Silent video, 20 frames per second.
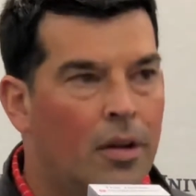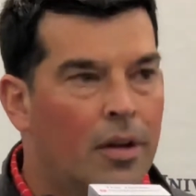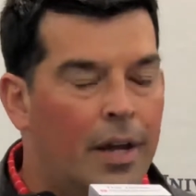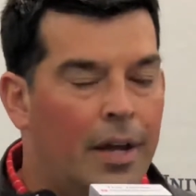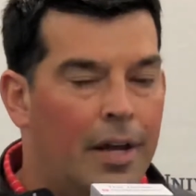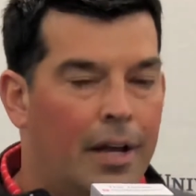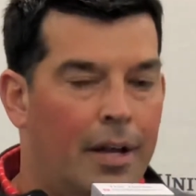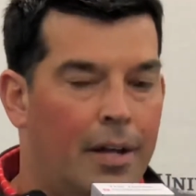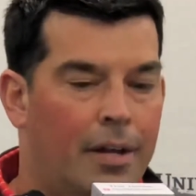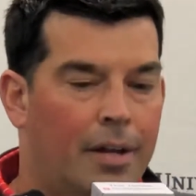
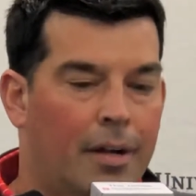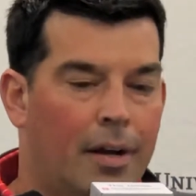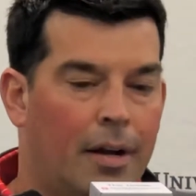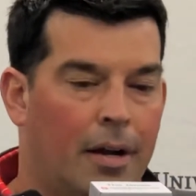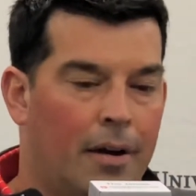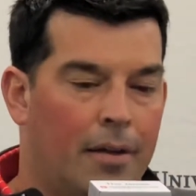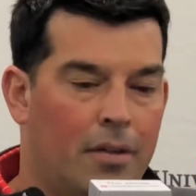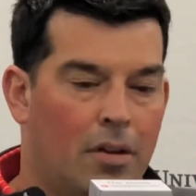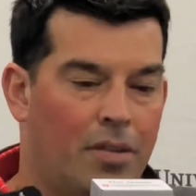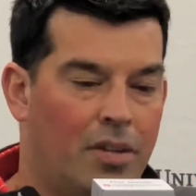And,
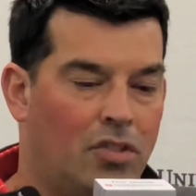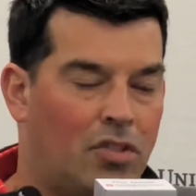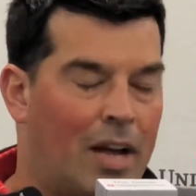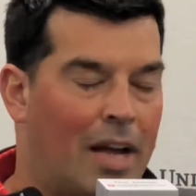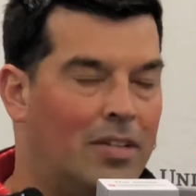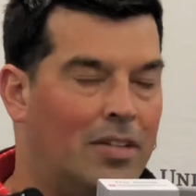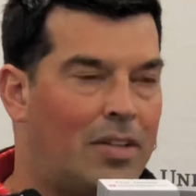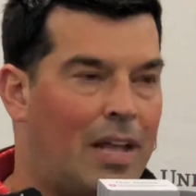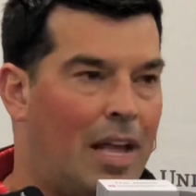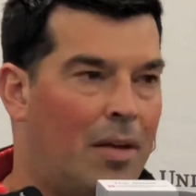you know, these
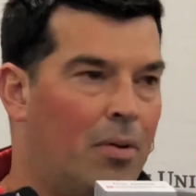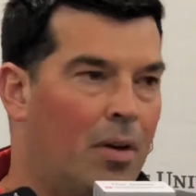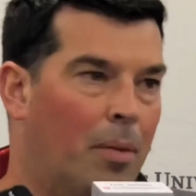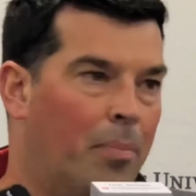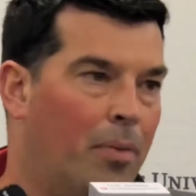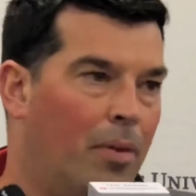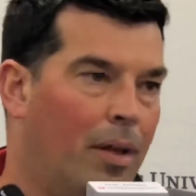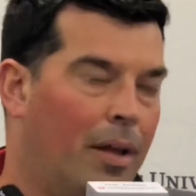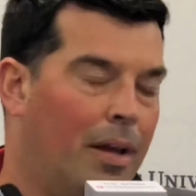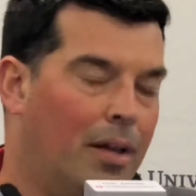guys came here to
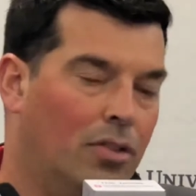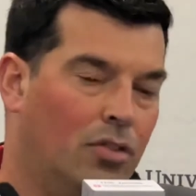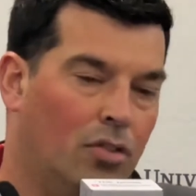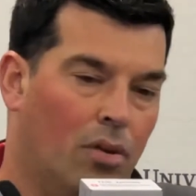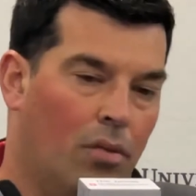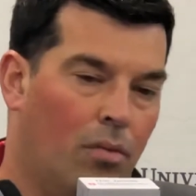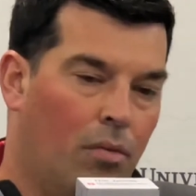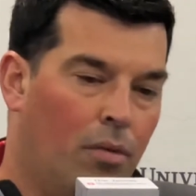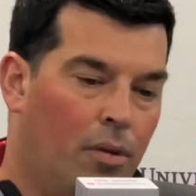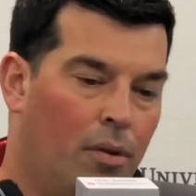play, and
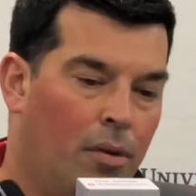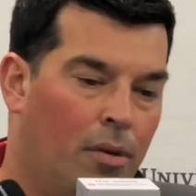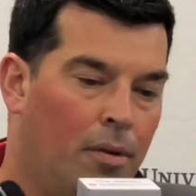so